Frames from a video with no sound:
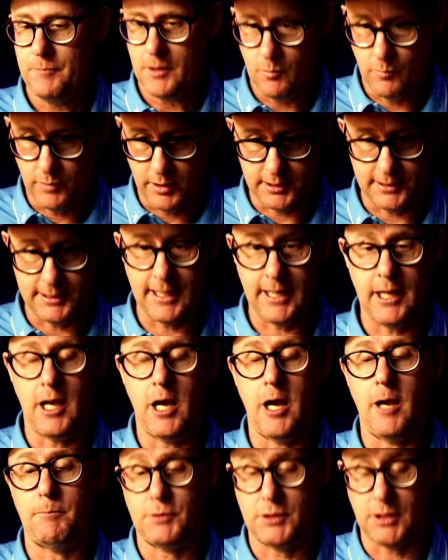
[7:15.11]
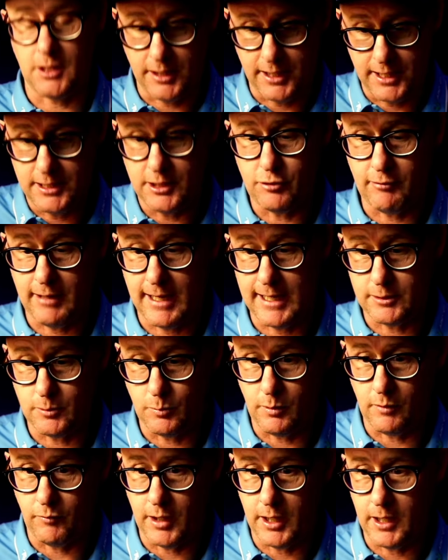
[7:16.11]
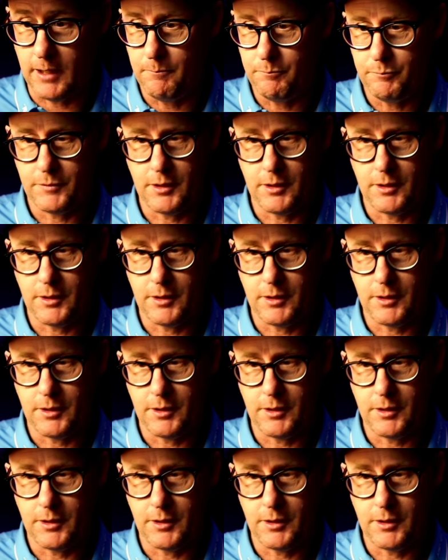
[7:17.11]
When I set it up, started interacting with it,